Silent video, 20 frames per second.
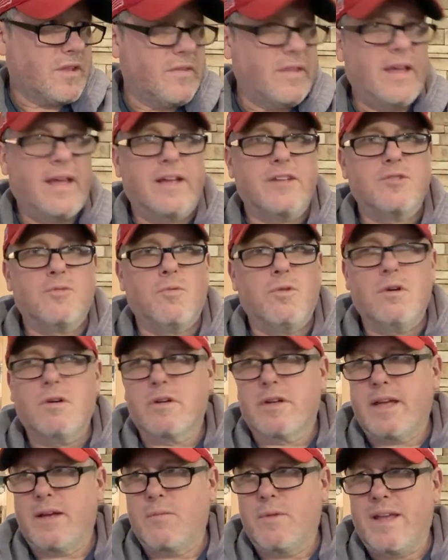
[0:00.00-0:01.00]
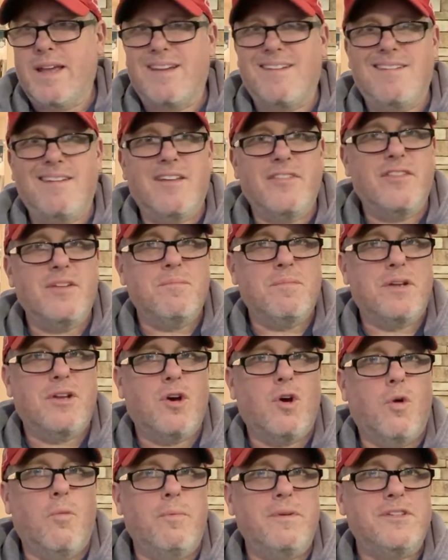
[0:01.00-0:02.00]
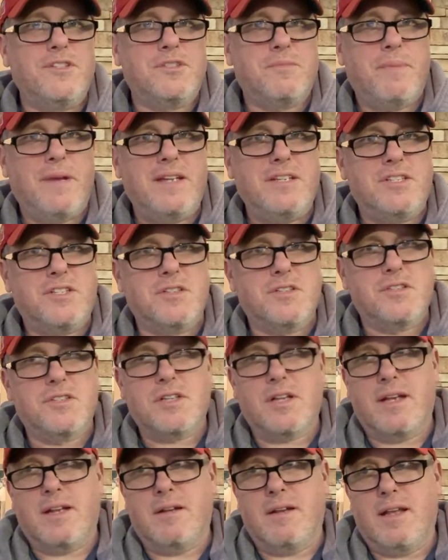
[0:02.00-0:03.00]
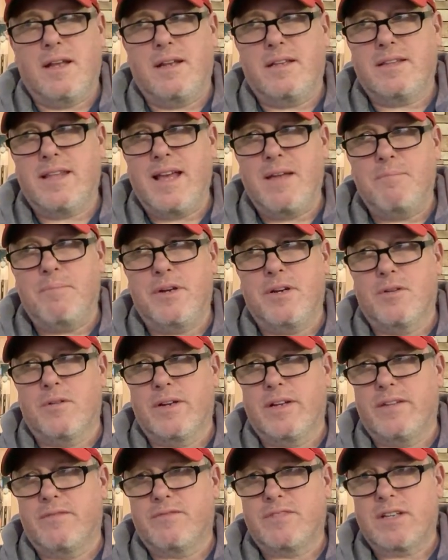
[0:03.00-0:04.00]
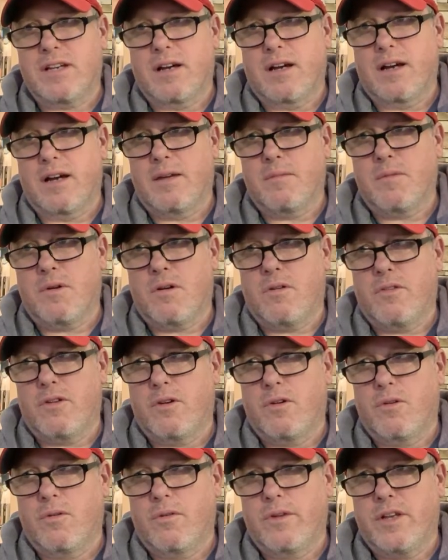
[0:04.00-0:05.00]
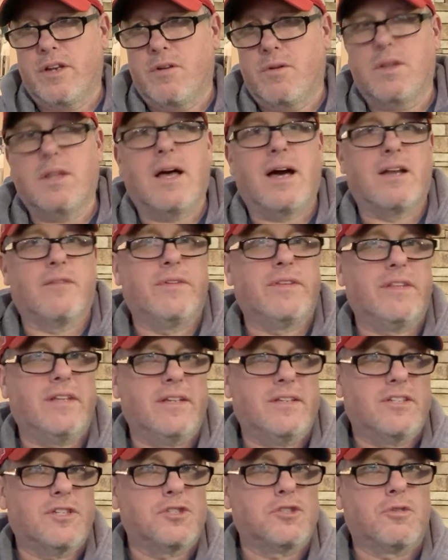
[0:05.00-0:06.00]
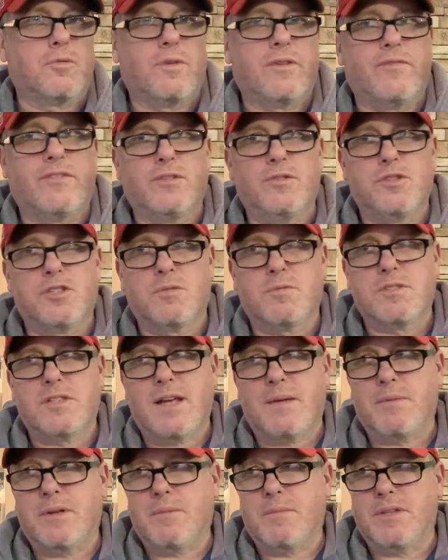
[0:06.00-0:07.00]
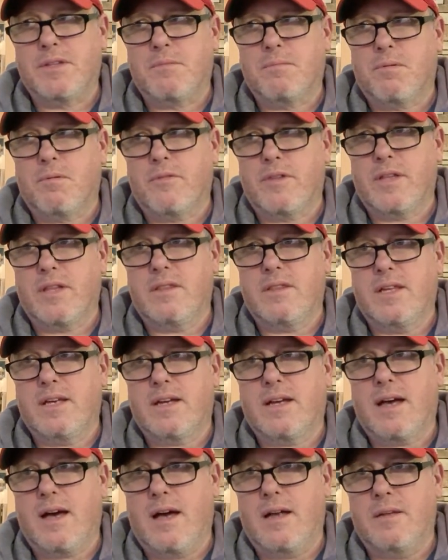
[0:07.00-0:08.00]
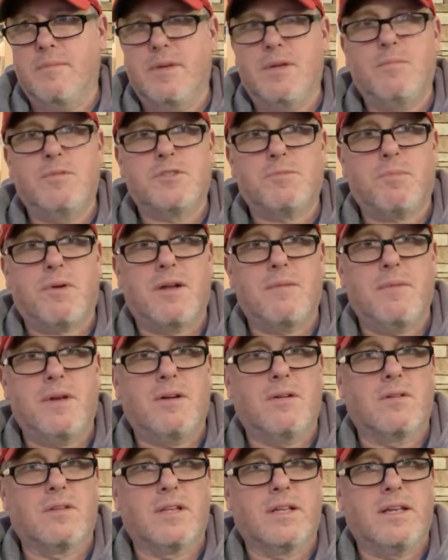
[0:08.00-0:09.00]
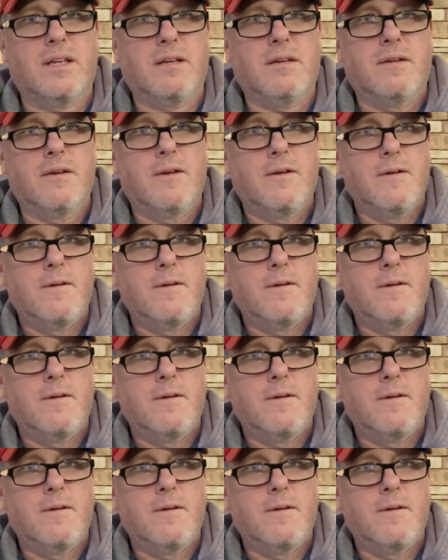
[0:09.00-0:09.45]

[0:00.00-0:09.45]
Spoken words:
They had to work, and we had nothing but open spaces. And at that period of time, although, you know, a lot of it, the Industrial Revolution was happening, but the economy was primarily